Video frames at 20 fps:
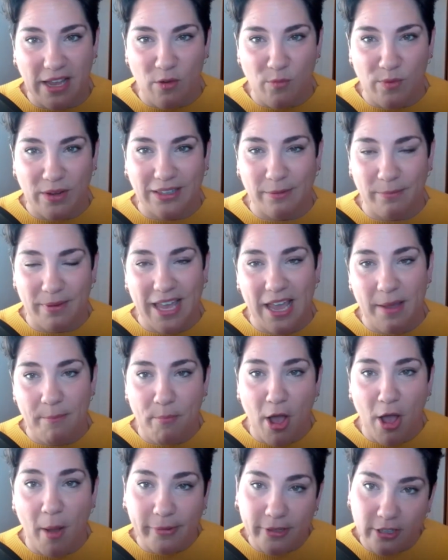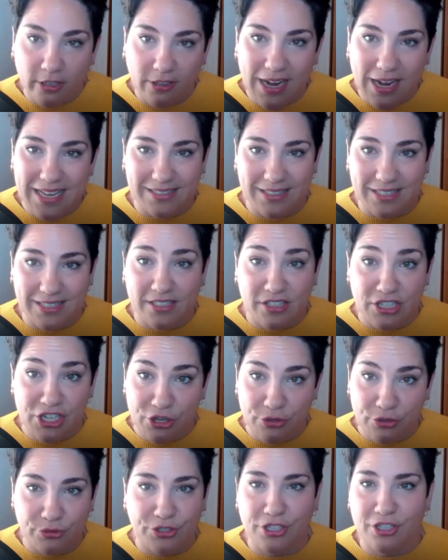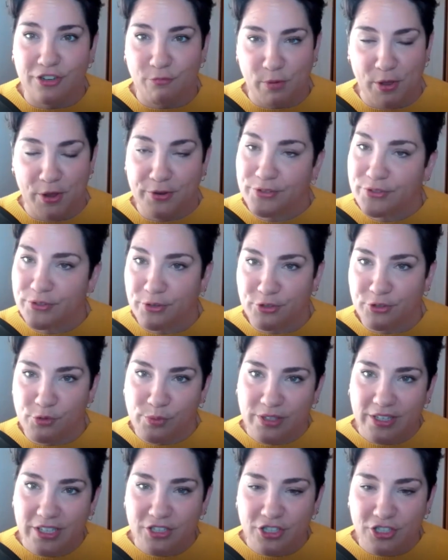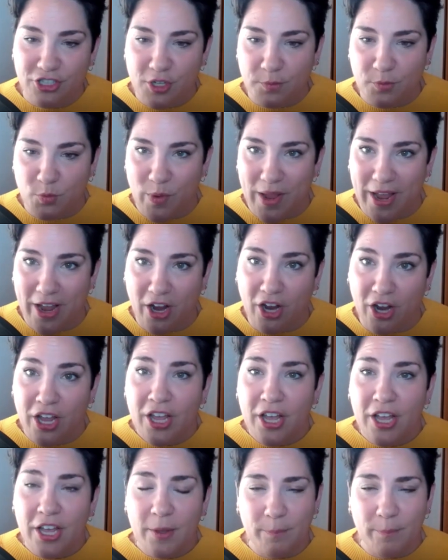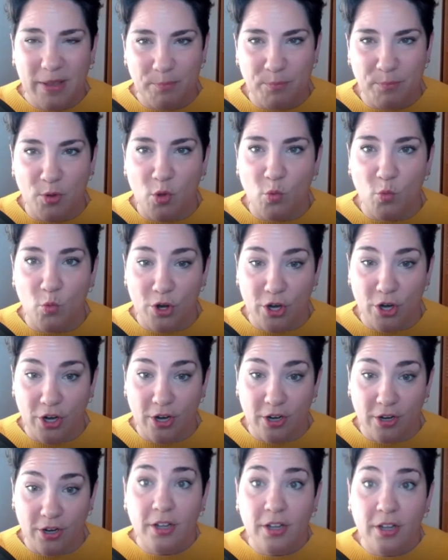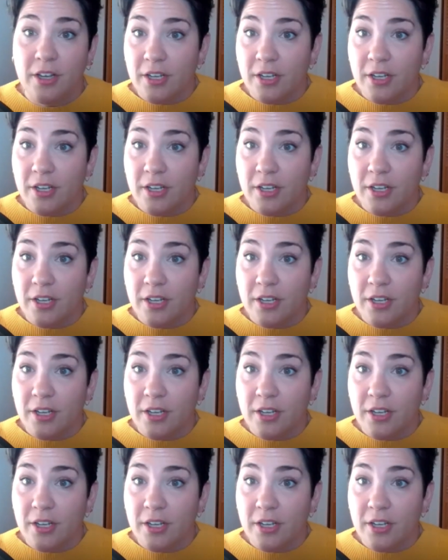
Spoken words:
It really became popularized, this notion of parasocial relationships where people were